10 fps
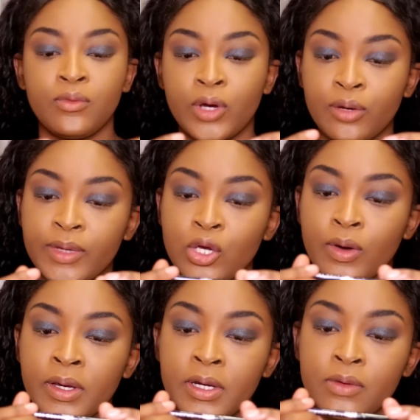we're going to be
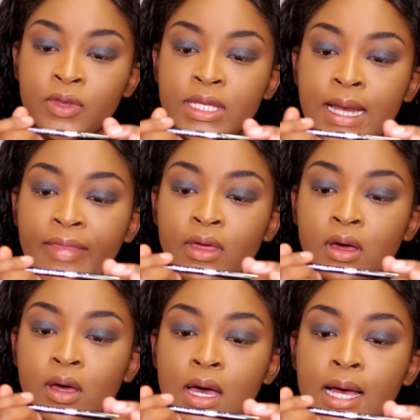going in with
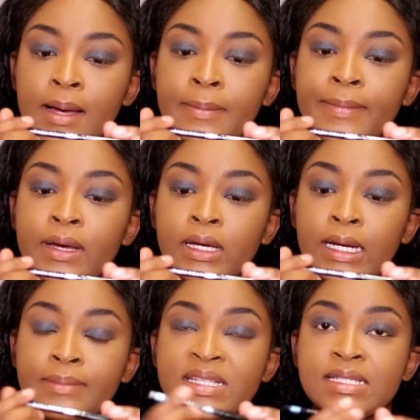another
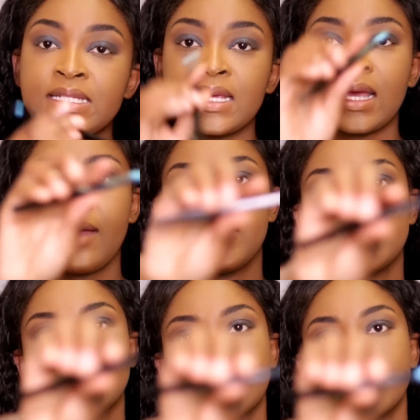Glimmersticks, and
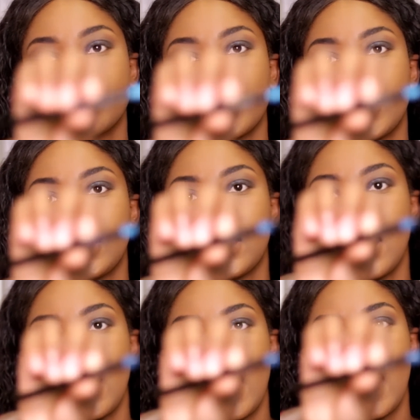this is in the shade
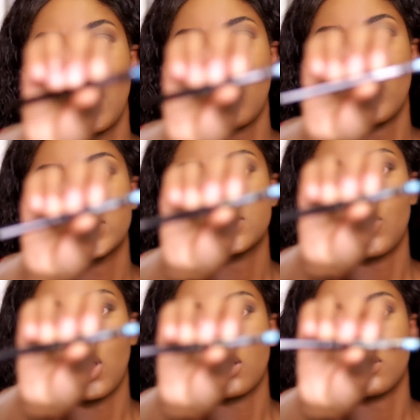Aqua
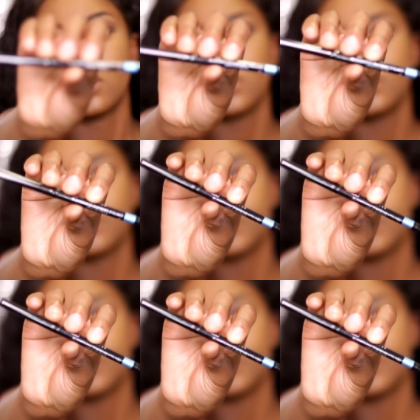Sparkle,